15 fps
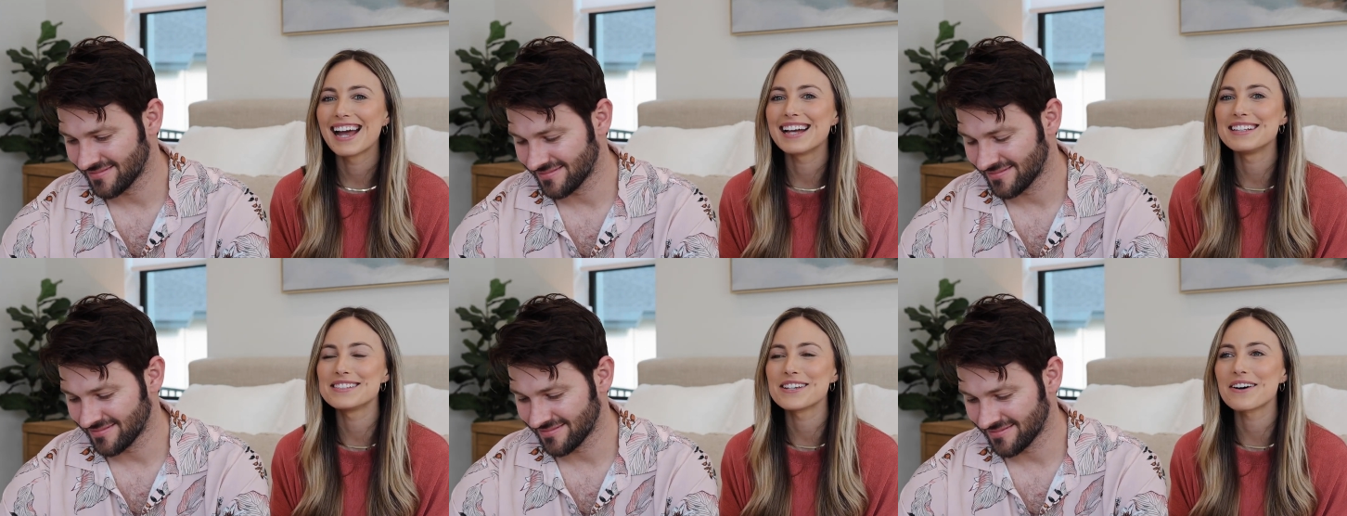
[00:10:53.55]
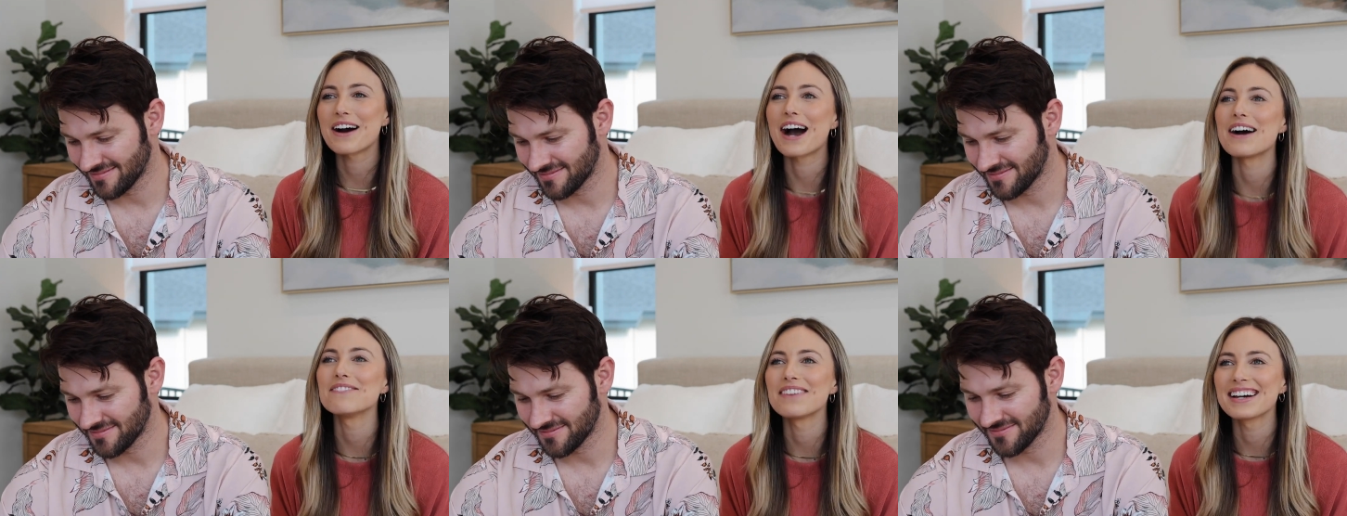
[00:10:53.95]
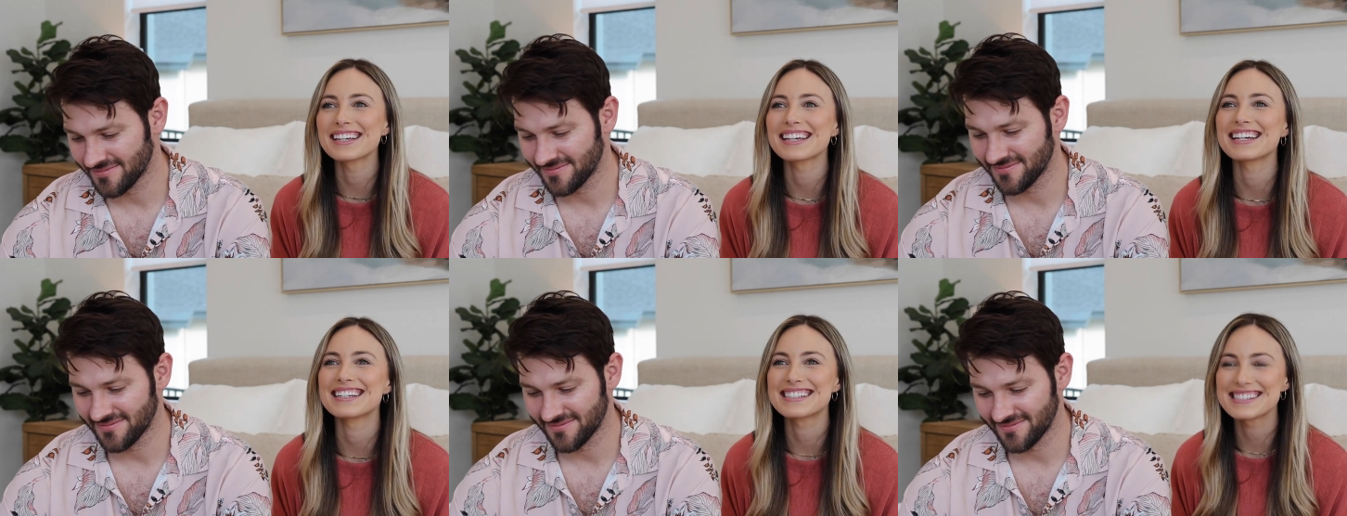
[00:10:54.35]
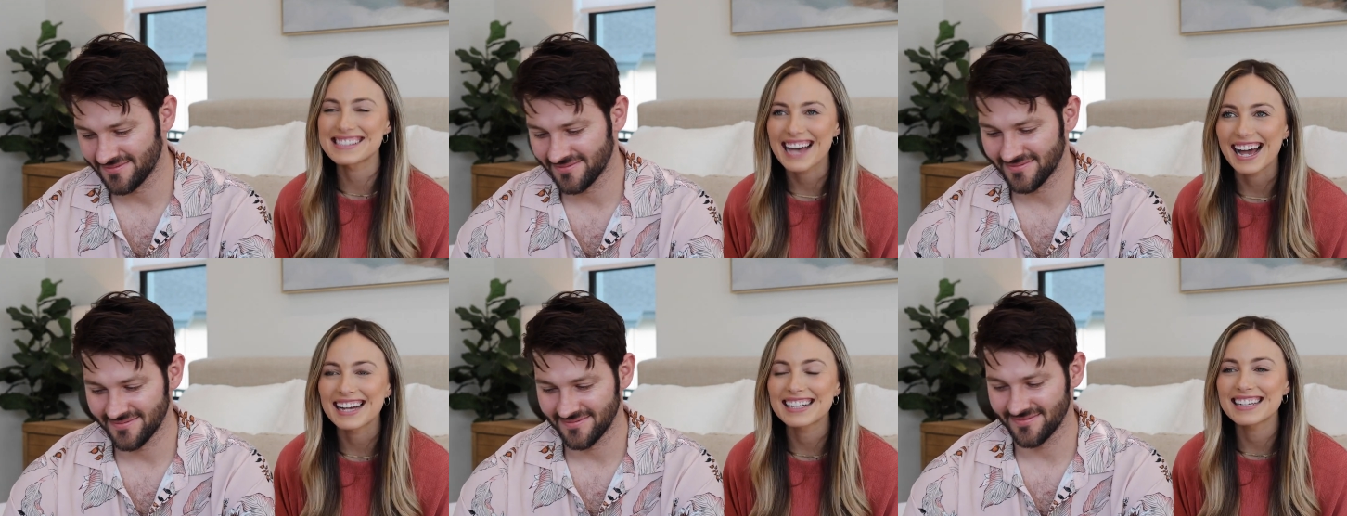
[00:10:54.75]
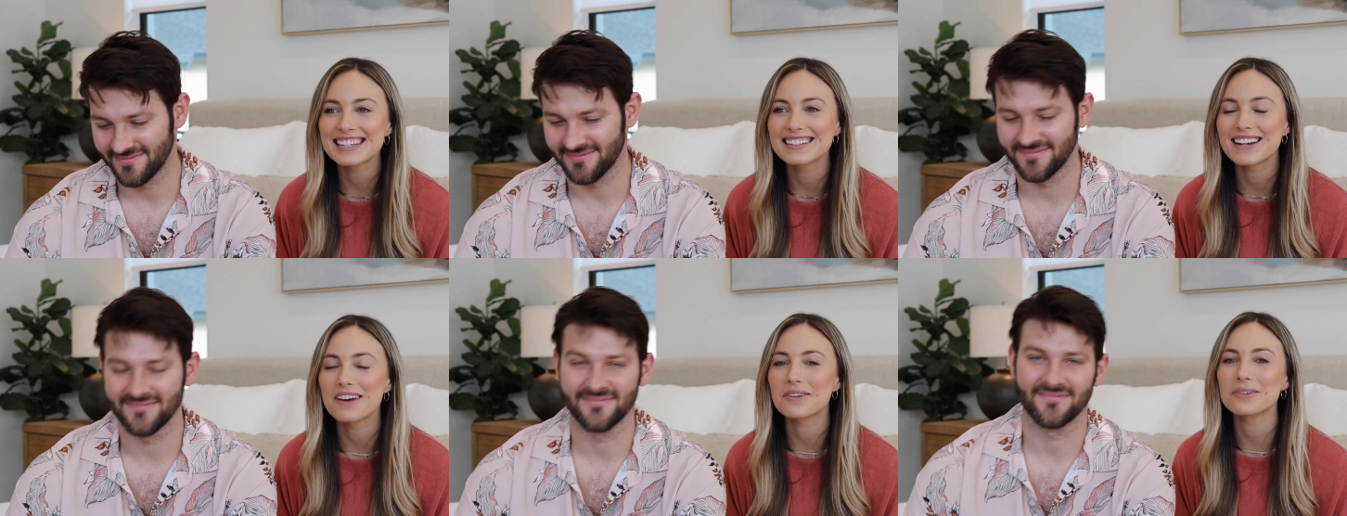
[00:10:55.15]
Speaker 1: And so I'm like
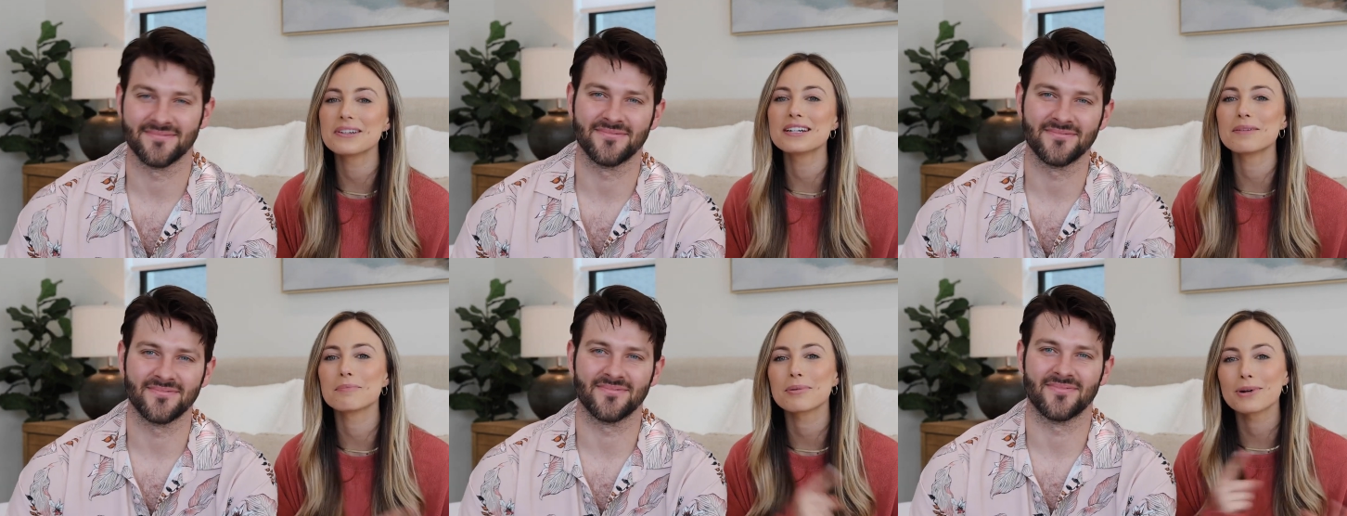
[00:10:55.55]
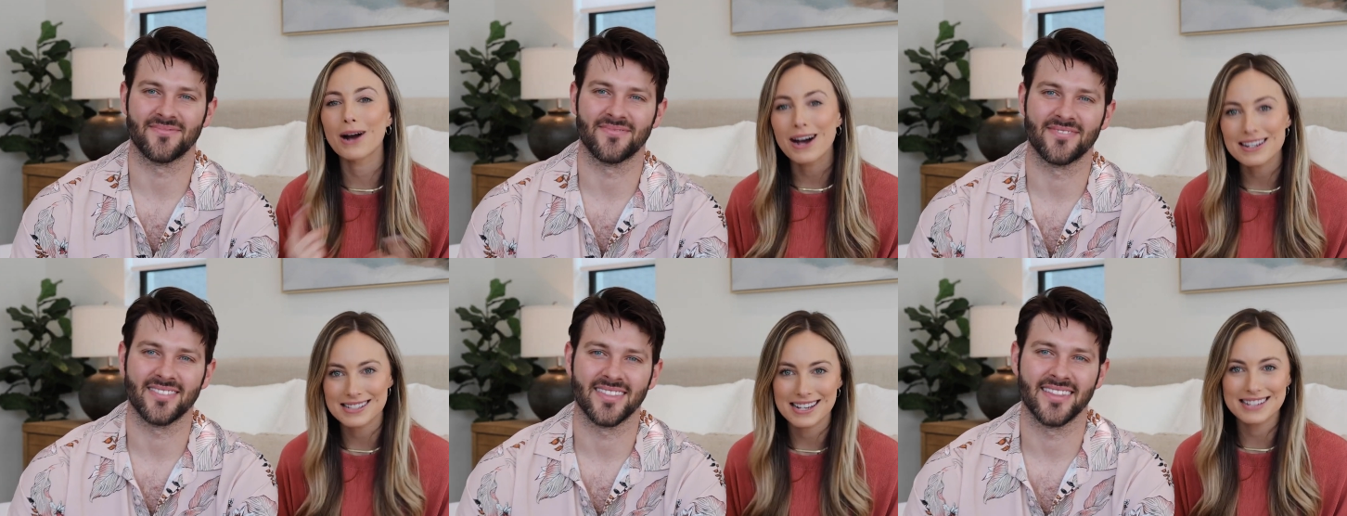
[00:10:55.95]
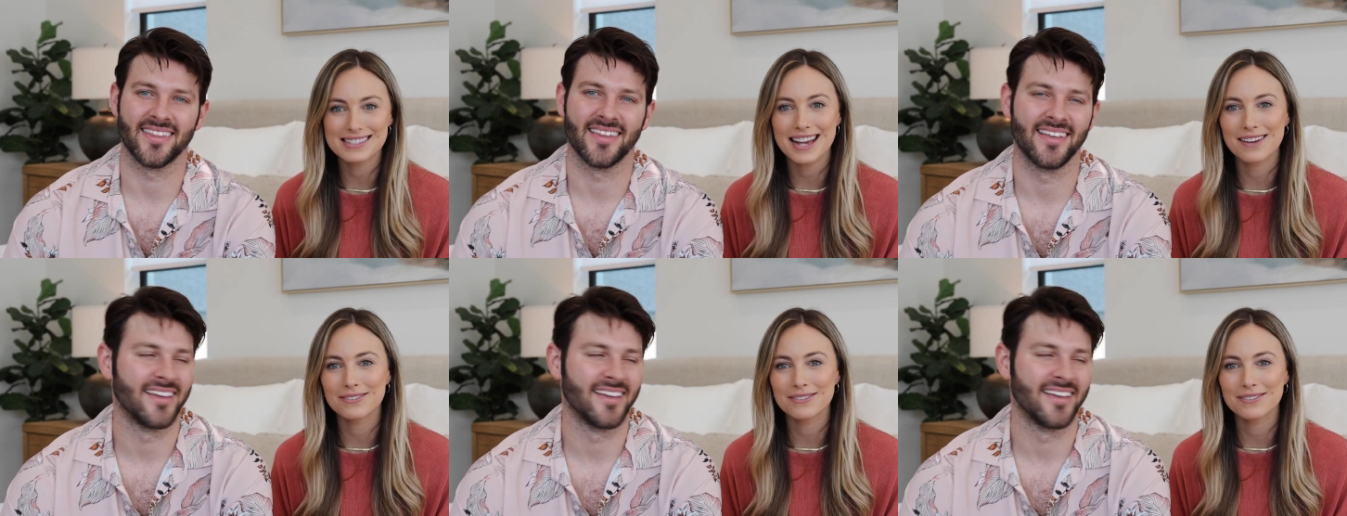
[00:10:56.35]
excited not only to process